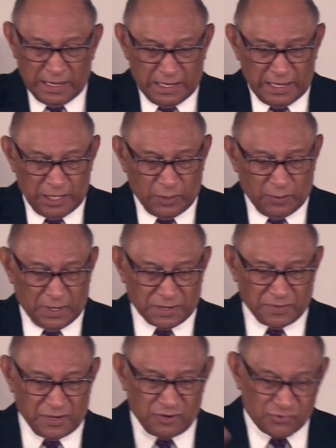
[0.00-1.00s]
It was
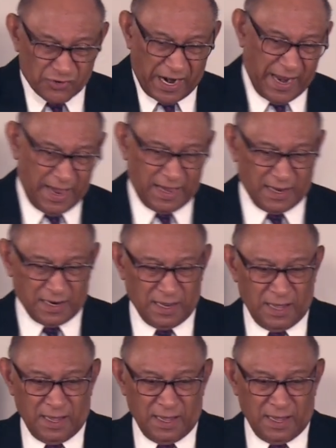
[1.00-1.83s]
the dragon,